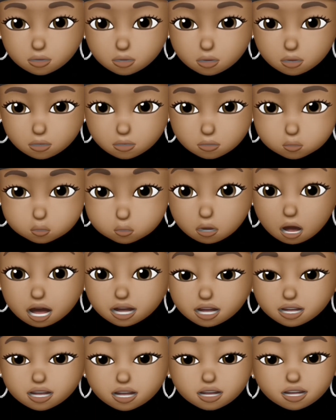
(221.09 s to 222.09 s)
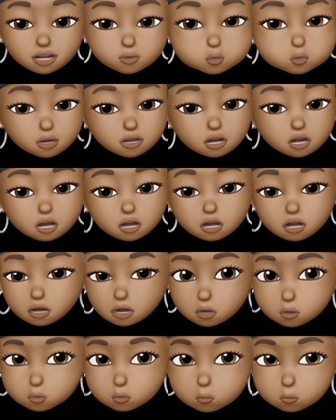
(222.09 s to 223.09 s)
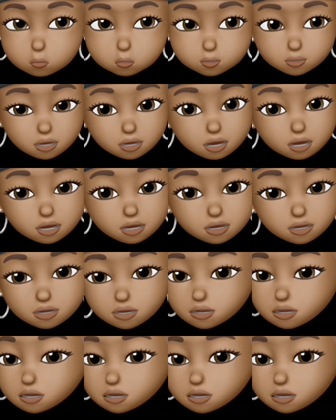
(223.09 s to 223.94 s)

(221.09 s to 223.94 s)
try to get a depiction in y'all because